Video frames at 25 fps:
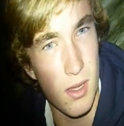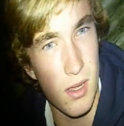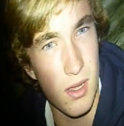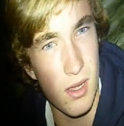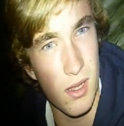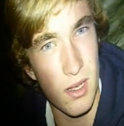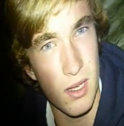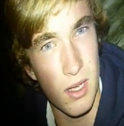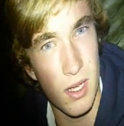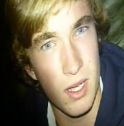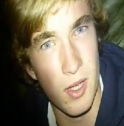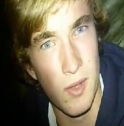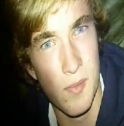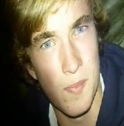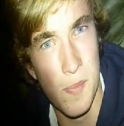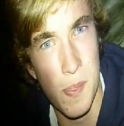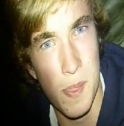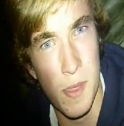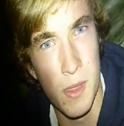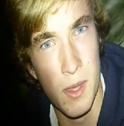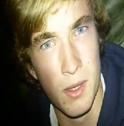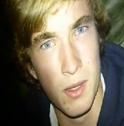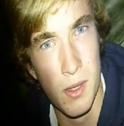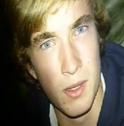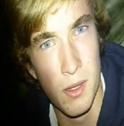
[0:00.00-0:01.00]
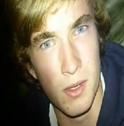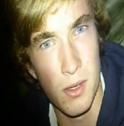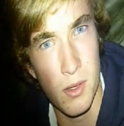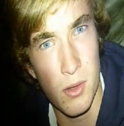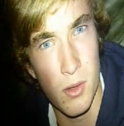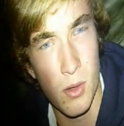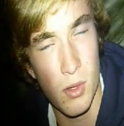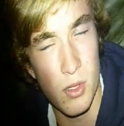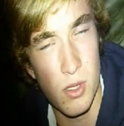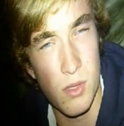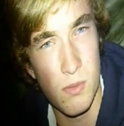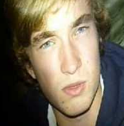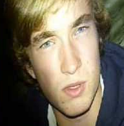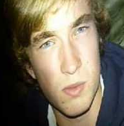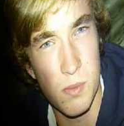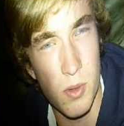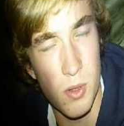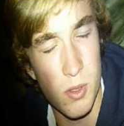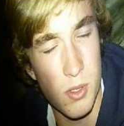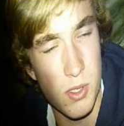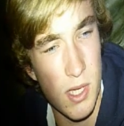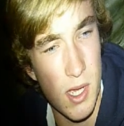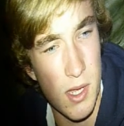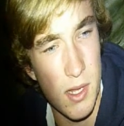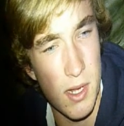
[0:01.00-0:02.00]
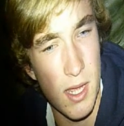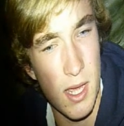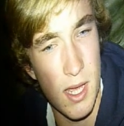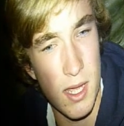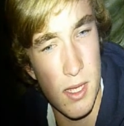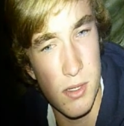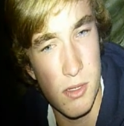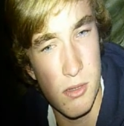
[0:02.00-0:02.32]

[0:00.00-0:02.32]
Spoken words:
Got some spods out there